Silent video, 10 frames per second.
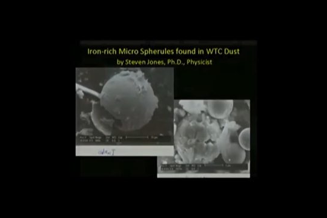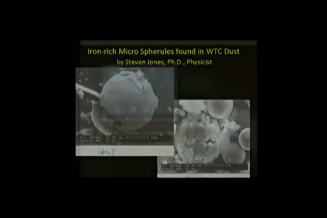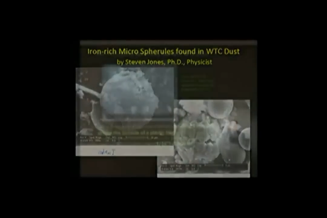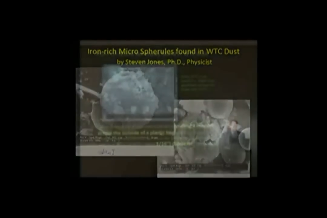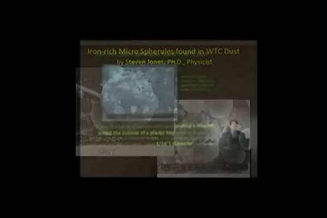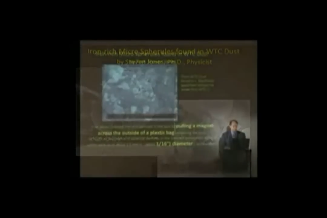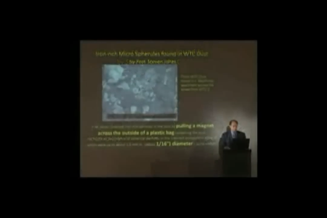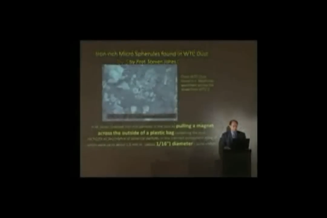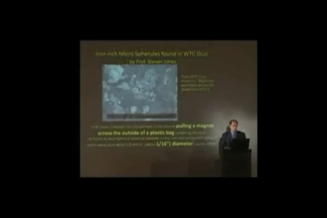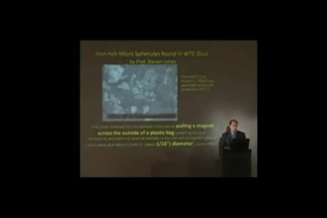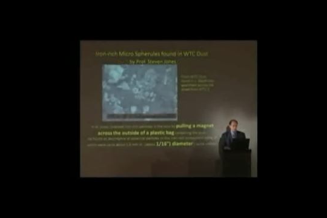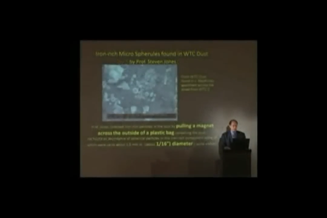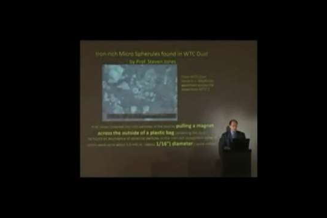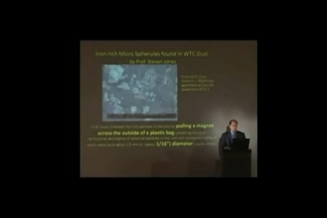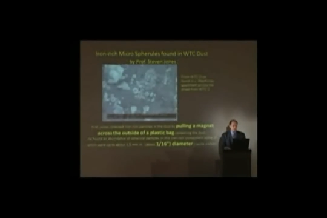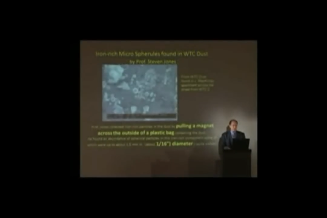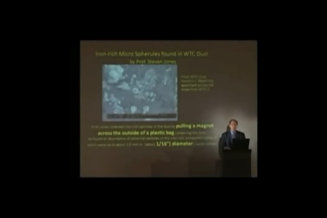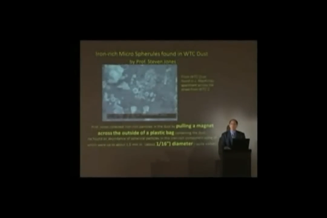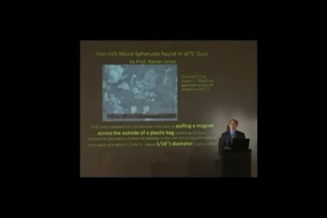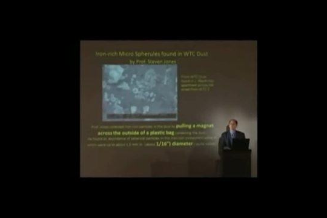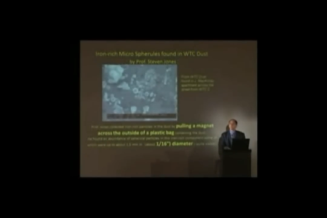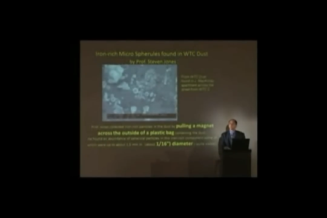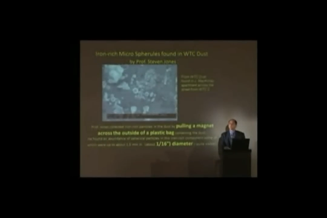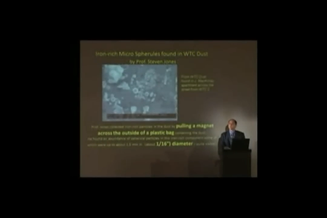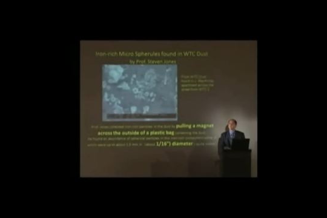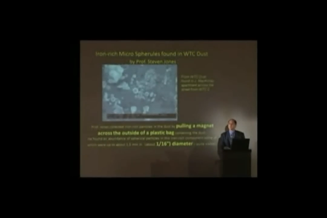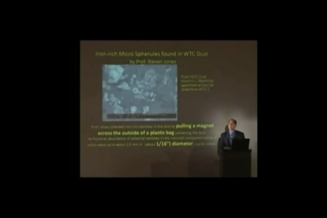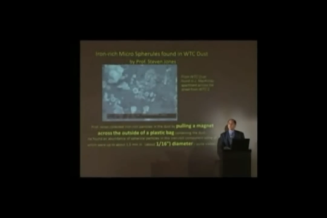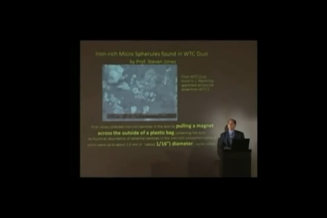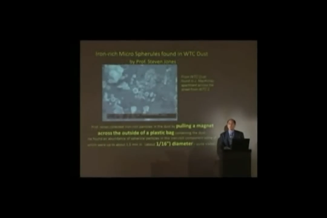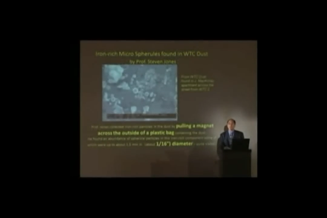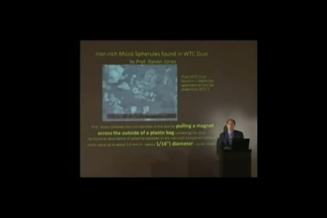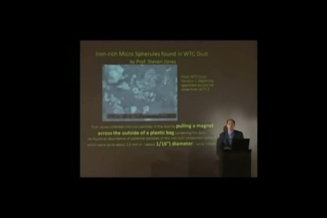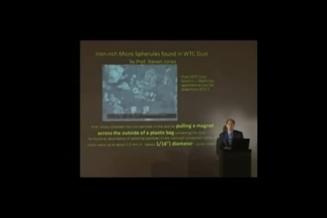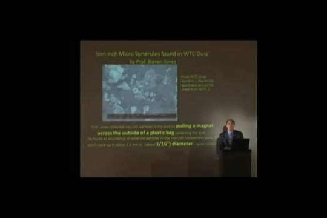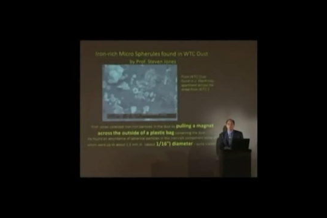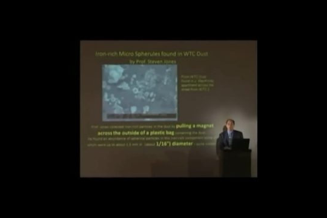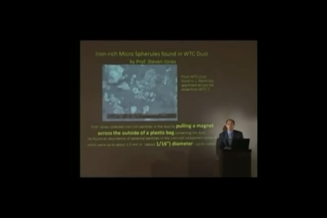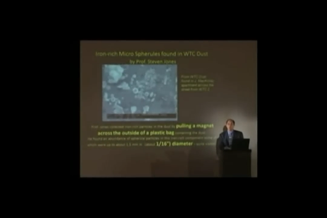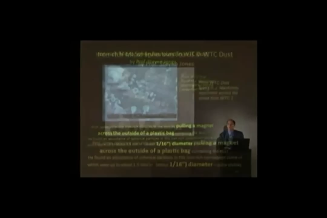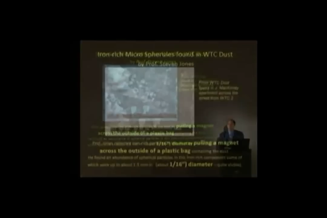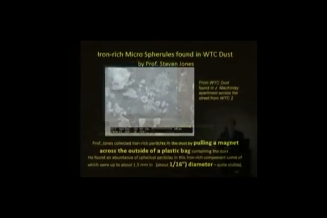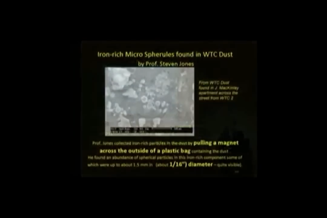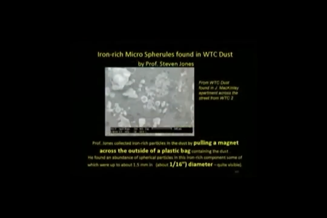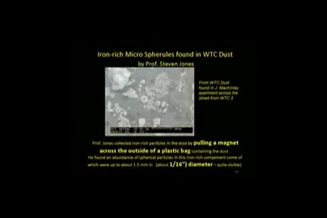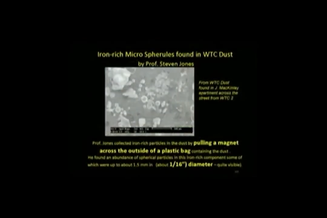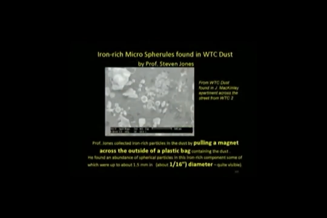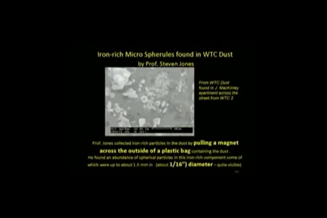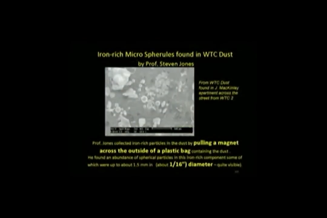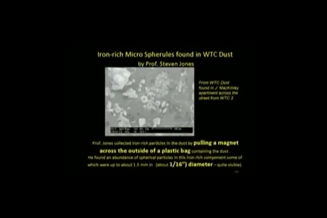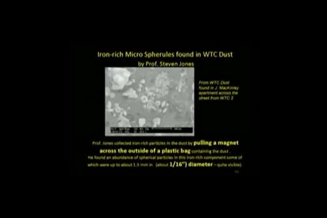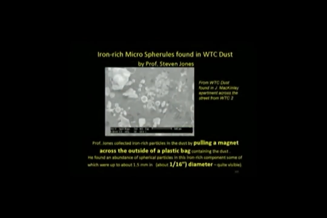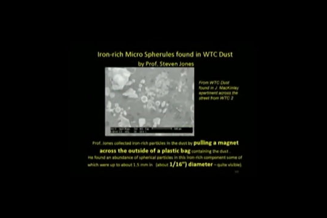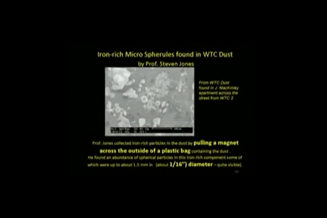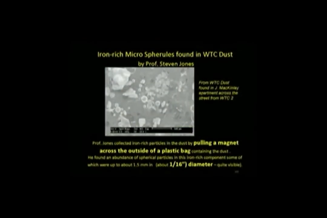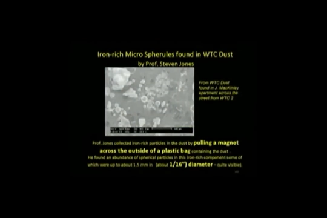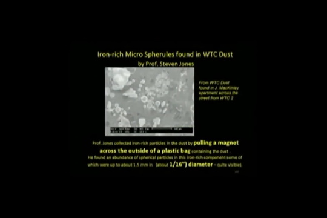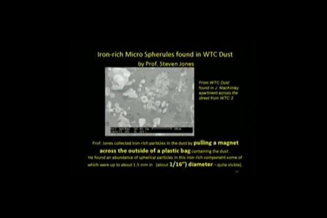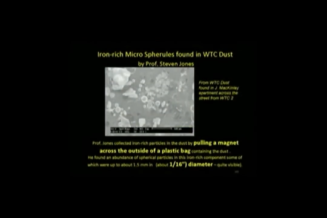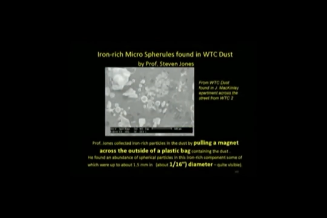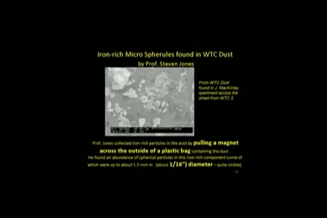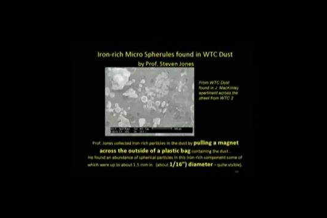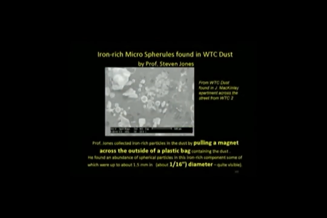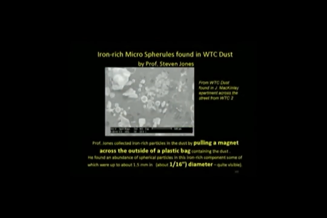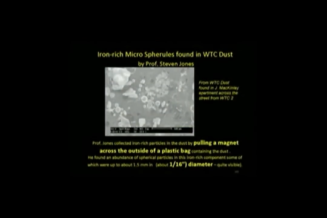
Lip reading: No face is visible, so there are no lips to read.